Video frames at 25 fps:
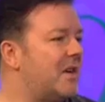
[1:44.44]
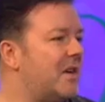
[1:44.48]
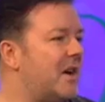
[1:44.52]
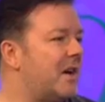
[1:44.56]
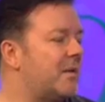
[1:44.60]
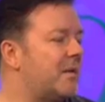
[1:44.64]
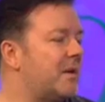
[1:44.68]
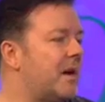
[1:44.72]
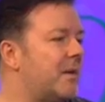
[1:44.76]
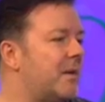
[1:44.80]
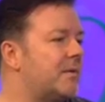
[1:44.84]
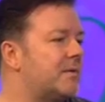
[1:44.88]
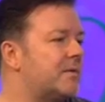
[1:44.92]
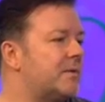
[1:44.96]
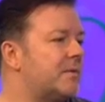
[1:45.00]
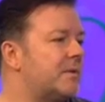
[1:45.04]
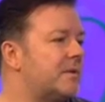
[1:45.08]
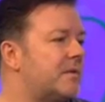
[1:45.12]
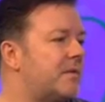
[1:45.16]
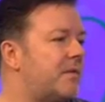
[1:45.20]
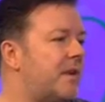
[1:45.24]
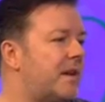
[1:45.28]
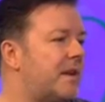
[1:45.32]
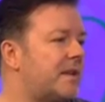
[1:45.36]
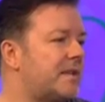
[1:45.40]
I was
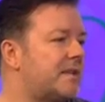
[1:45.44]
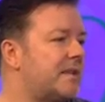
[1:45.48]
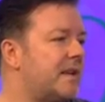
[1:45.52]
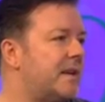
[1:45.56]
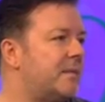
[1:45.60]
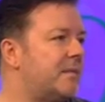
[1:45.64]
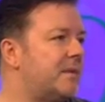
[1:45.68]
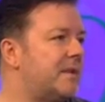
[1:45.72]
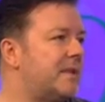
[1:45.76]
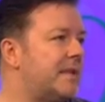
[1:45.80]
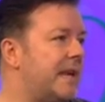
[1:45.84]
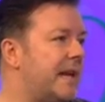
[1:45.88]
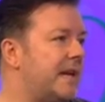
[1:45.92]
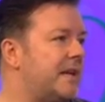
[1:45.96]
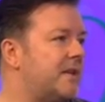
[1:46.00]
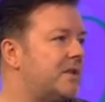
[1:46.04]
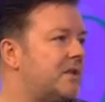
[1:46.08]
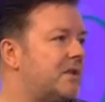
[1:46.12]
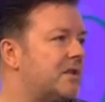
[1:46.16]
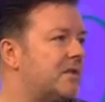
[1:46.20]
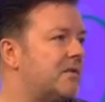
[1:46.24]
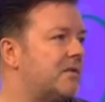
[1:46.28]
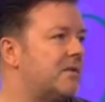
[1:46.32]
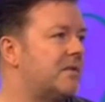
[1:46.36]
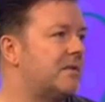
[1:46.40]
always fascinated with
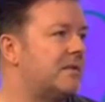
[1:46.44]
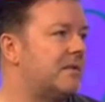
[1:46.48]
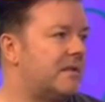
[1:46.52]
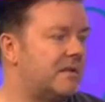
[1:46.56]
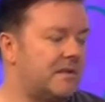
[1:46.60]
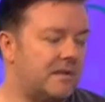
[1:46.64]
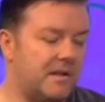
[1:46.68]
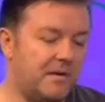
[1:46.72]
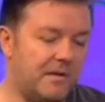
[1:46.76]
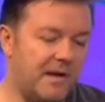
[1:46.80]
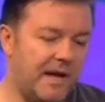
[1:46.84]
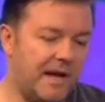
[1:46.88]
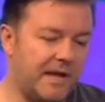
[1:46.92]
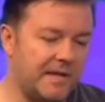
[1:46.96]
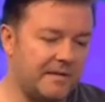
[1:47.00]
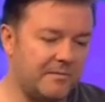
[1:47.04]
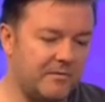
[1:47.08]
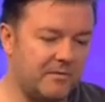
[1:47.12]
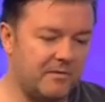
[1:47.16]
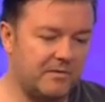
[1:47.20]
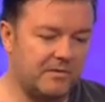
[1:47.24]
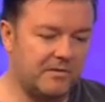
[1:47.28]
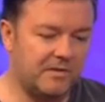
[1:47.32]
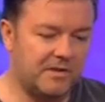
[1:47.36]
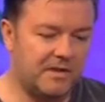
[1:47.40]
nature and, you know,
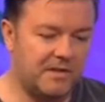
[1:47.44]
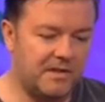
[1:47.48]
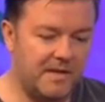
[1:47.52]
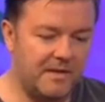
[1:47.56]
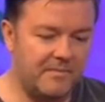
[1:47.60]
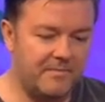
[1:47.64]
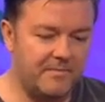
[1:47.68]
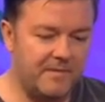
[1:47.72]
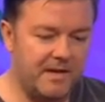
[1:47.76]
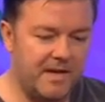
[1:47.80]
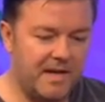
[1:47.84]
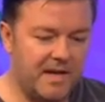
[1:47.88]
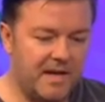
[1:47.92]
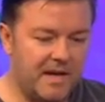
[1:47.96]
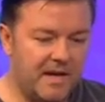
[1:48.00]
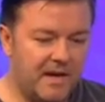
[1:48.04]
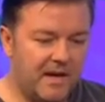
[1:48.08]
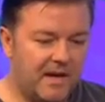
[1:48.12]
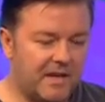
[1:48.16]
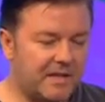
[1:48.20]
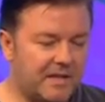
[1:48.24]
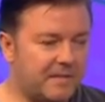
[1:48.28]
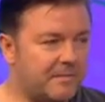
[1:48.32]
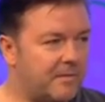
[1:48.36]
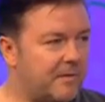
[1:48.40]
animals, and
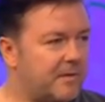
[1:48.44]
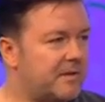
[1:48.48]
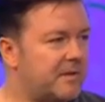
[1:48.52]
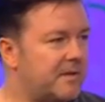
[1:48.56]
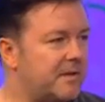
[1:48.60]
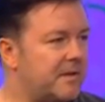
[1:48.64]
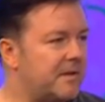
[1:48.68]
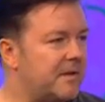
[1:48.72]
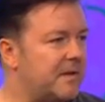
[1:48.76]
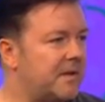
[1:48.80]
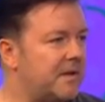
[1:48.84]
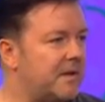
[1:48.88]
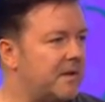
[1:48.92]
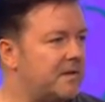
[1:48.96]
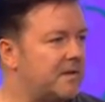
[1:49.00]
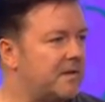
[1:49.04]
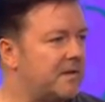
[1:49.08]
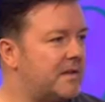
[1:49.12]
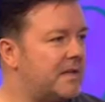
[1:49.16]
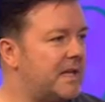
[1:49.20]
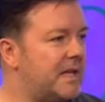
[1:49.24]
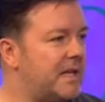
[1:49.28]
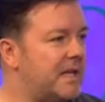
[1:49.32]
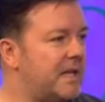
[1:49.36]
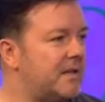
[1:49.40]
I suppose that, you know,
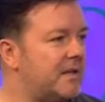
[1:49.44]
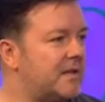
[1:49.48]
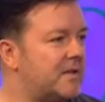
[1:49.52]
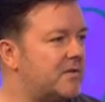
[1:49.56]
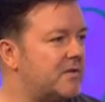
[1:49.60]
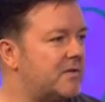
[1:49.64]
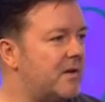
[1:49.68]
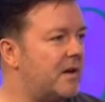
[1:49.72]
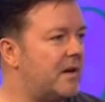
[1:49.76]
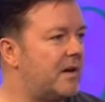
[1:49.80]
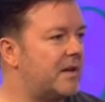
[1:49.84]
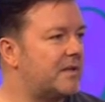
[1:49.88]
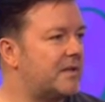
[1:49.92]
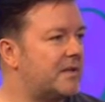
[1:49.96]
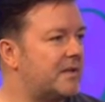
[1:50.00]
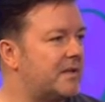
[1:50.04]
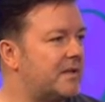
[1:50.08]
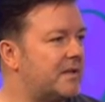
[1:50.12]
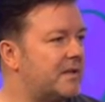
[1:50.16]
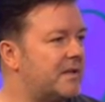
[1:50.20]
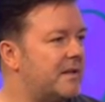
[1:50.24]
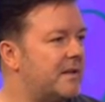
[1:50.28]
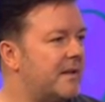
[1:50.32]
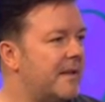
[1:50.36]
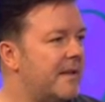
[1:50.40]
to deconstruct
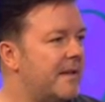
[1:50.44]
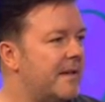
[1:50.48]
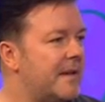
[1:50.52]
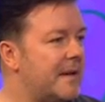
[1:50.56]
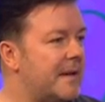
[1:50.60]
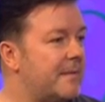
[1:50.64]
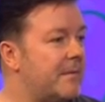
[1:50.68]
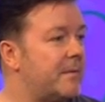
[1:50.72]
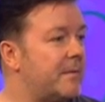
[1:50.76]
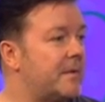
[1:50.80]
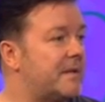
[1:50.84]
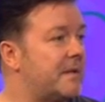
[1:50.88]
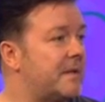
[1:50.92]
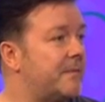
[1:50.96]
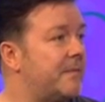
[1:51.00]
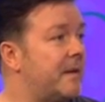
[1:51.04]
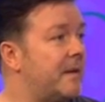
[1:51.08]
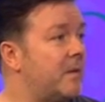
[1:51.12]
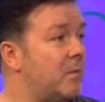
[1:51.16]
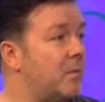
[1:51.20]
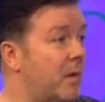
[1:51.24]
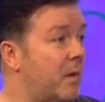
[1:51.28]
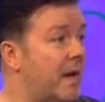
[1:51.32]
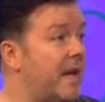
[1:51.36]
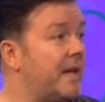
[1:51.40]
and come up with
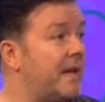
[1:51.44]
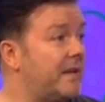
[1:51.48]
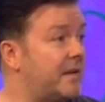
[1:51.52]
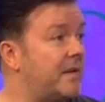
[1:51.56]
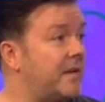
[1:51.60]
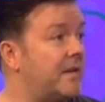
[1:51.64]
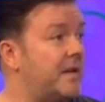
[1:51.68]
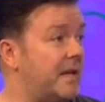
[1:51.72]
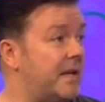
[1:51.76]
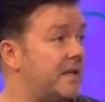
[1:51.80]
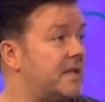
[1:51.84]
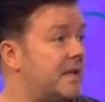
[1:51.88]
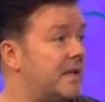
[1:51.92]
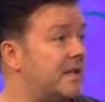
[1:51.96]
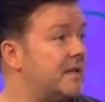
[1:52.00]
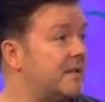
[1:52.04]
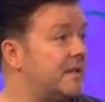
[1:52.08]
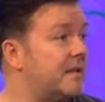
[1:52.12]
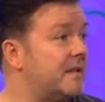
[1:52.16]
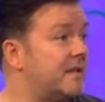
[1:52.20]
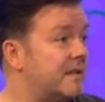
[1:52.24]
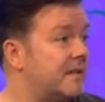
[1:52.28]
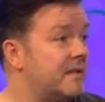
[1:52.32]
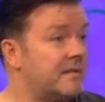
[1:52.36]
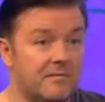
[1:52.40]
something weirder than is
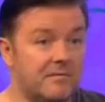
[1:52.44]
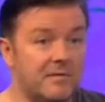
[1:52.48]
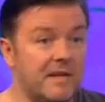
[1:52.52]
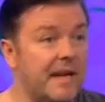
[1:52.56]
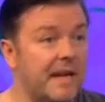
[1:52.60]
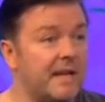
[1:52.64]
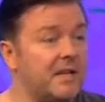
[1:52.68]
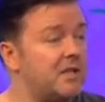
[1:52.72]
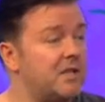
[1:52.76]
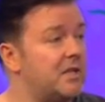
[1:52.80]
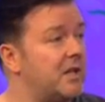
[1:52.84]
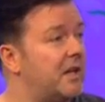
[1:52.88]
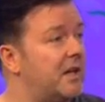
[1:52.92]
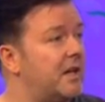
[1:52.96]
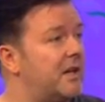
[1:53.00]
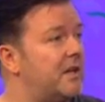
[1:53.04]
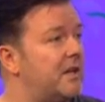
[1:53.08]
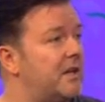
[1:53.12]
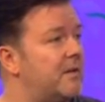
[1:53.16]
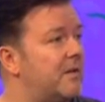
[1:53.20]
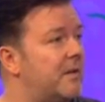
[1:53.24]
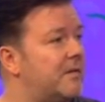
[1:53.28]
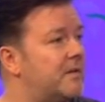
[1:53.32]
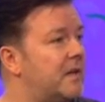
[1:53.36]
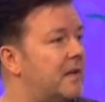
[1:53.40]
in nature,
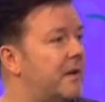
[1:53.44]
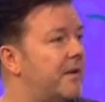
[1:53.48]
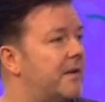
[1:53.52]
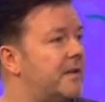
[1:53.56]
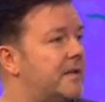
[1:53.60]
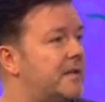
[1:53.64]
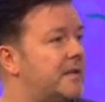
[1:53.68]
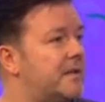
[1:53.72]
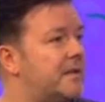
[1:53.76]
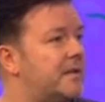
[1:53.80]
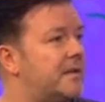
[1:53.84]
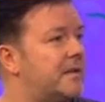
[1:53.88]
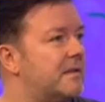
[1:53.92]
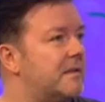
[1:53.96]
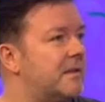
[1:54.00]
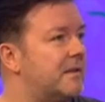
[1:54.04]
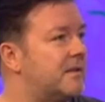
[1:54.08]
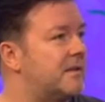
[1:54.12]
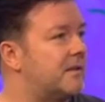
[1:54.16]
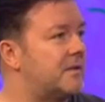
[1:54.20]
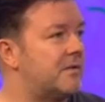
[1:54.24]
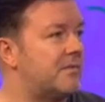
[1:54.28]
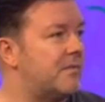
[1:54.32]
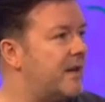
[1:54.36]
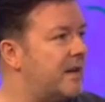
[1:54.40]
you have to go into the
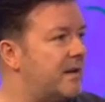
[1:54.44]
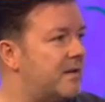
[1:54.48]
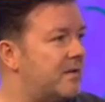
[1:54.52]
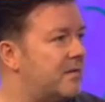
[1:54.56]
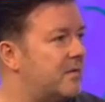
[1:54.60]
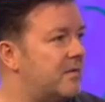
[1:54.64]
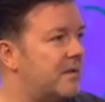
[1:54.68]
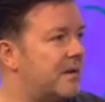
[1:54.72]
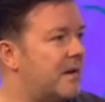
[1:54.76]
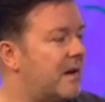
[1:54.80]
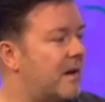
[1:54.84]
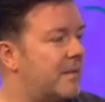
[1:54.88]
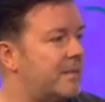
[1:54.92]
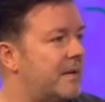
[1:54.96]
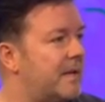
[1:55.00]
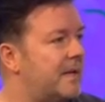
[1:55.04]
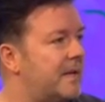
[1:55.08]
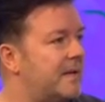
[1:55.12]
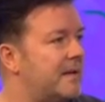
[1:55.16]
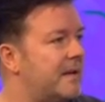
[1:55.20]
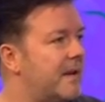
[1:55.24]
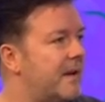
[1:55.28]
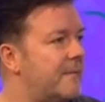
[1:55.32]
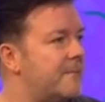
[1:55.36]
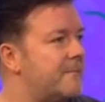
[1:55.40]
surreal. I
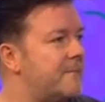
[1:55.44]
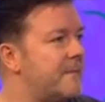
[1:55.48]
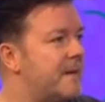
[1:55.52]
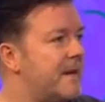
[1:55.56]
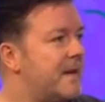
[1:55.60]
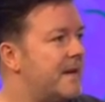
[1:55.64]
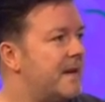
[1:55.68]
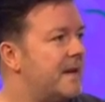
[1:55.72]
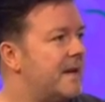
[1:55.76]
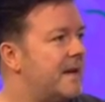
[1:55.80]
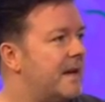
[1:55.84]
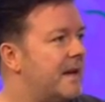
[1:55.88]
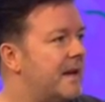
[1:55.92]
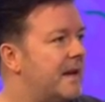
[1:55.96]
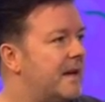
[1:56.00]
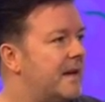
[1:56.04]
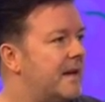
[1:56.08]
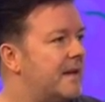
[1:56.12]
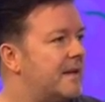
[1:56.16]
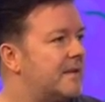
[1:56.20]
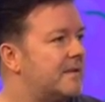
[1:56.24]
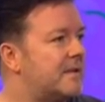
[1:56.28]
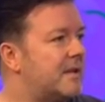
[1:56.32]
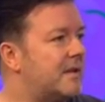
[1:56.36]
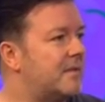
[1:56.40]
mean,
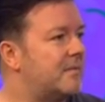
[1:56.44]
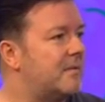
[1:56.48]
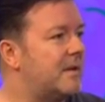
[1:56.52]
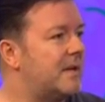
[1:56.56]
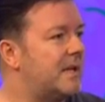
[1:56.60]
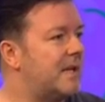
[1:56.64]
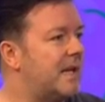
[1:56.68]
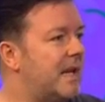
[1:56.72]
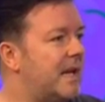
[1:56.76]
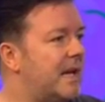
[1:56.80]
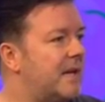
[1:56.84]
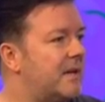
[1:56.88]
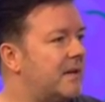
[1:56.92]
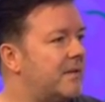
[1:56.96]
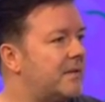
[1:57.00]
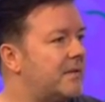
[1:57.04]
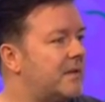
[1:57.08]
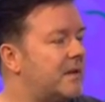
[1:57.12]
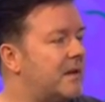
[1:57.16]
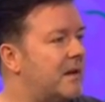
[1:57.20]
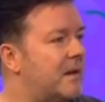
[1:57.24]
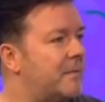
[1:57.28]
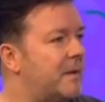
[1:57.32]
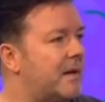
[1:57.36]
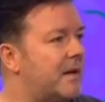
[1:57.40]
yeah, you have
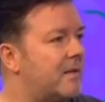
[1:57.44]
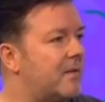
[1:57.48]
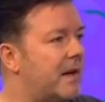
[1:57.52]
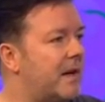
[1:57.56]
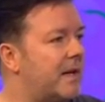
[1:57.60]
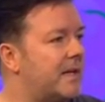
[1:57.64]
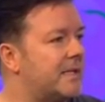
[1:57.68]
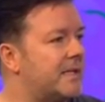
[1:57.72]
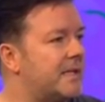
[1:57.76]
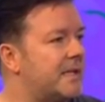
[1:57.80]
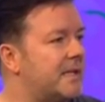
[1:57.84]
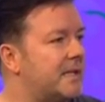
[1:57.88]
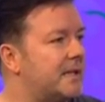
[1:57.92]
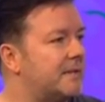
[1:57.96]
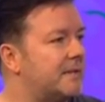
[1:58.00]
to go a bit crazy.